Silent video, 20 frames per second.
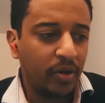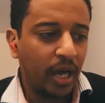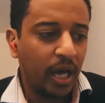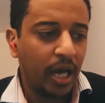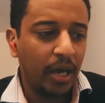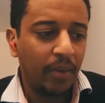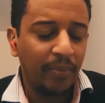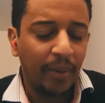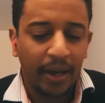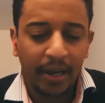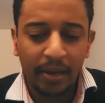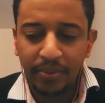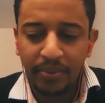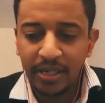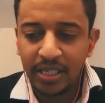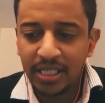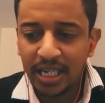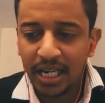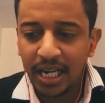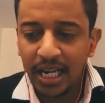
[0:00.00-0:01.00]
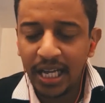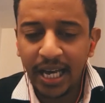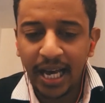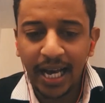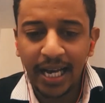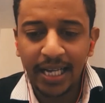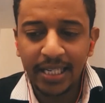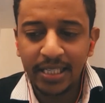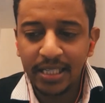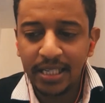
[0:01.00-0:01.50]
my company is Clear
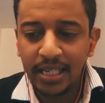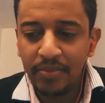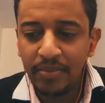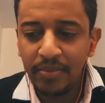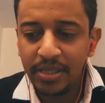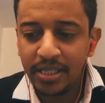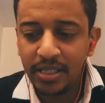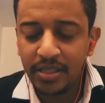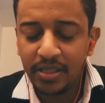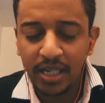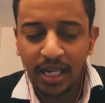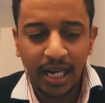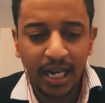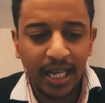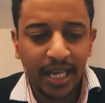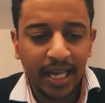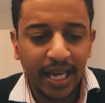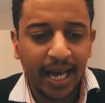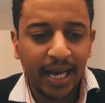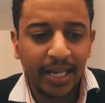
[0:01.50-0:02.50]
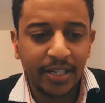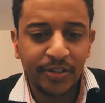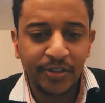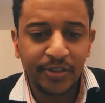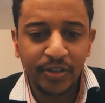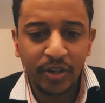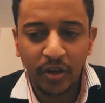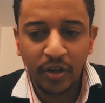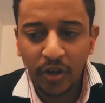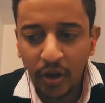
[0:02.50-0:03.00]
Ads Limited, so
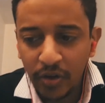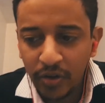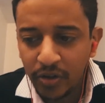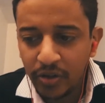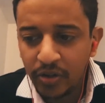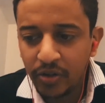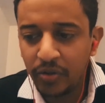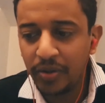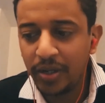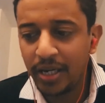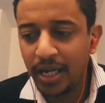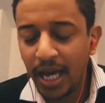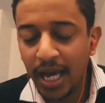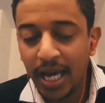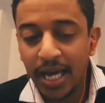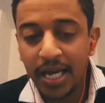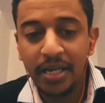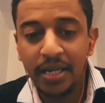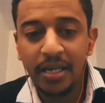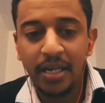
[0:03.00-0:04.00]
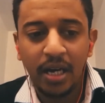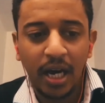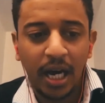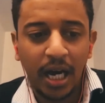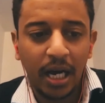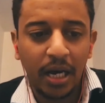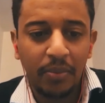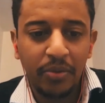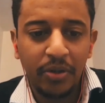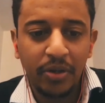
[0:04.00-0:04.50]

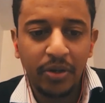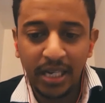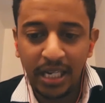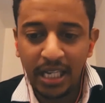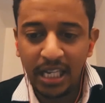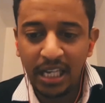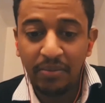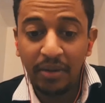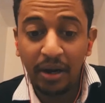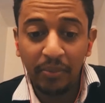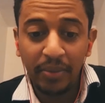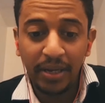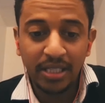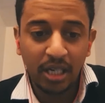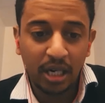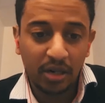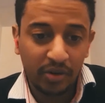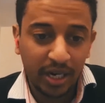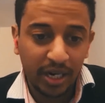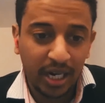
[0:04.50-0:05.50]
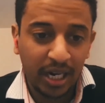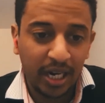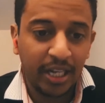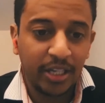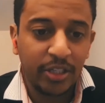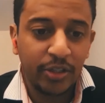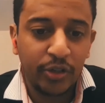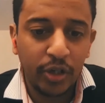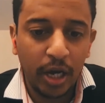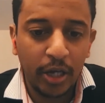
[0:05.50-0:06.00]
clearads.co.uk. You can email me
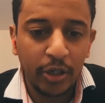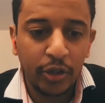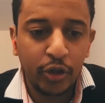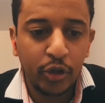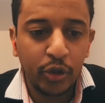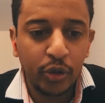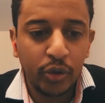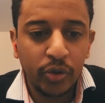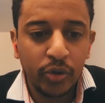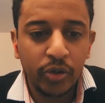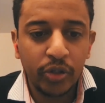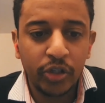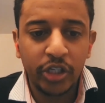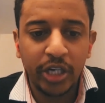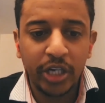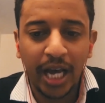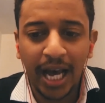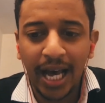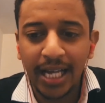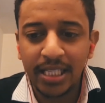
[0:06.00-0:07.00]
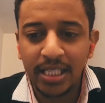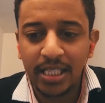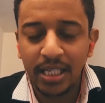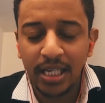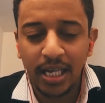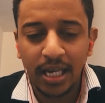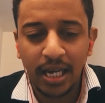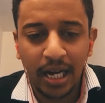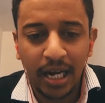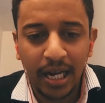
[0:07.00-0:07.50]
directly at
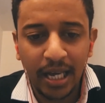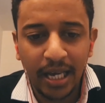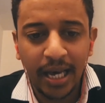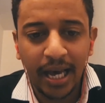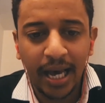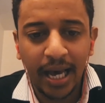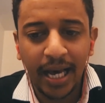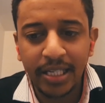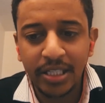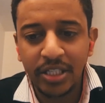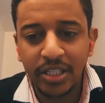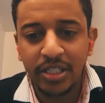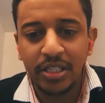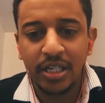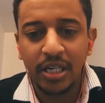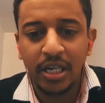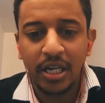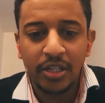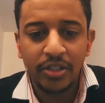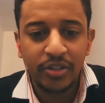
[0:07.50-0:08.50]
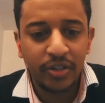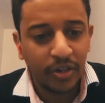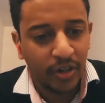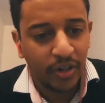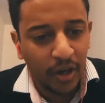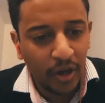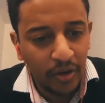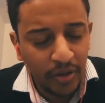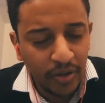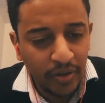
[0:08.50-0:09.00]

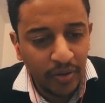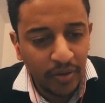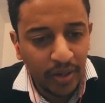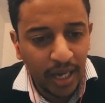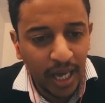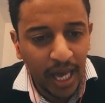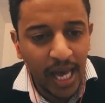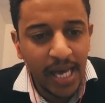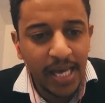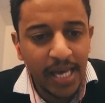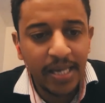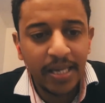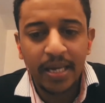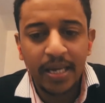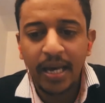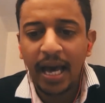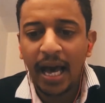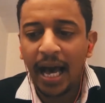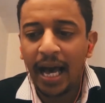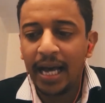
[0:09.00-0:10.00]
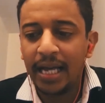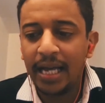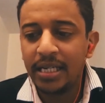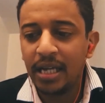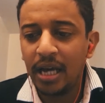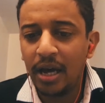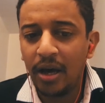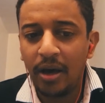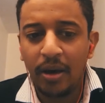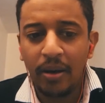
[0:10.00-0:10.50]
george@clearads.co.uk, and
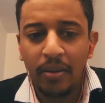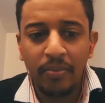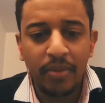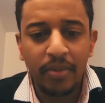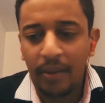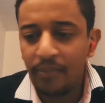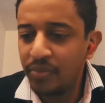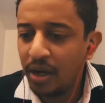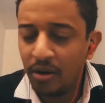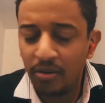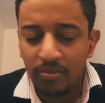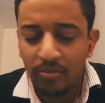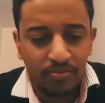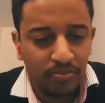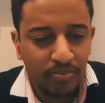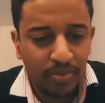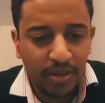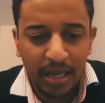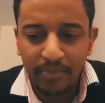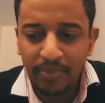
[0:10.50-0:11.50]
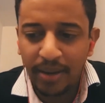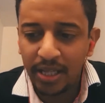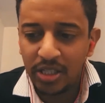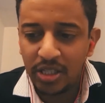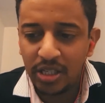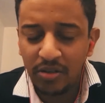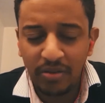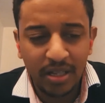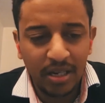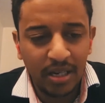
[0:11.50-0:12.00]
I'll get back to
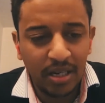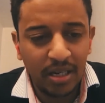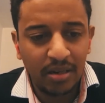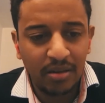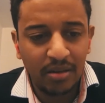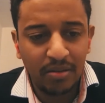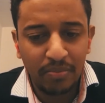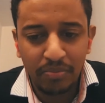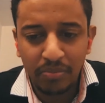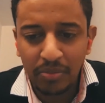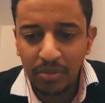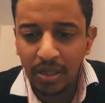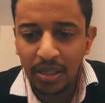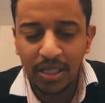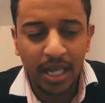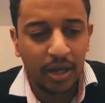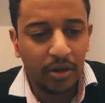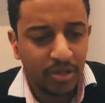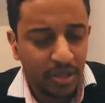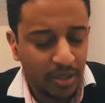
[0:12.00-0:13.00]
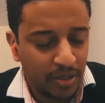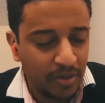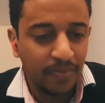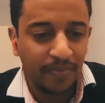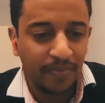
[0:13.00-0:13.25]
you within a day or two.